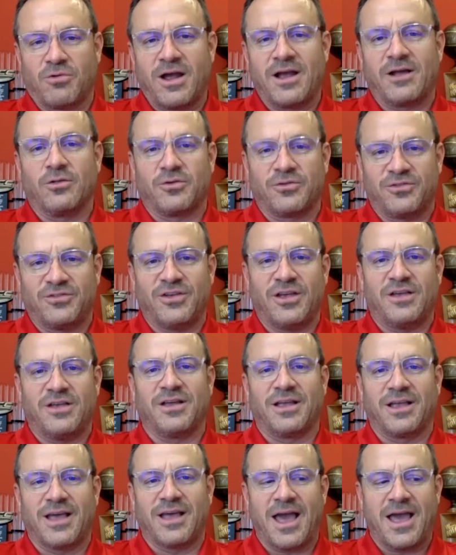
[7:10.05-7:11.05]
regular
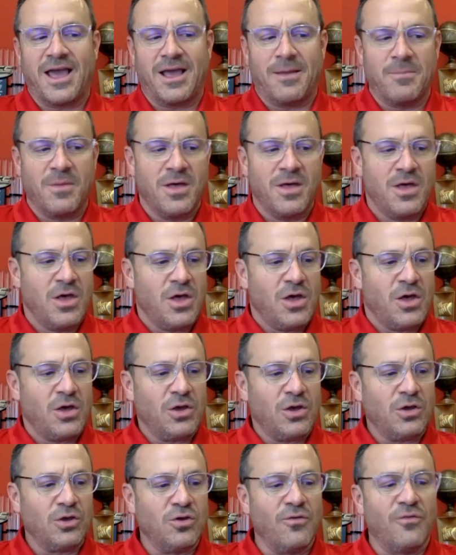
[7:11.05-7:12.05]
season game.
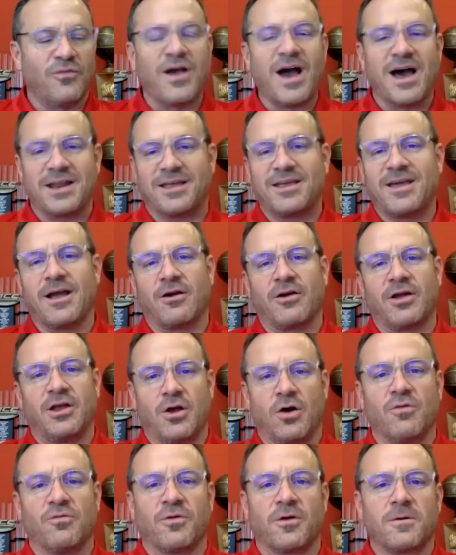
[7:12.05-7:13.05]
You've got to carry
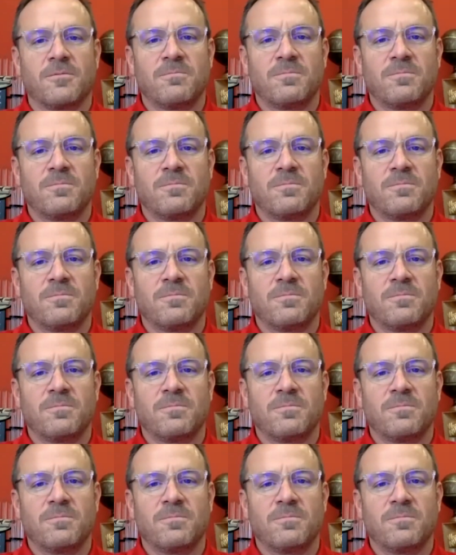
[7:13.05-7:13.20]
it over.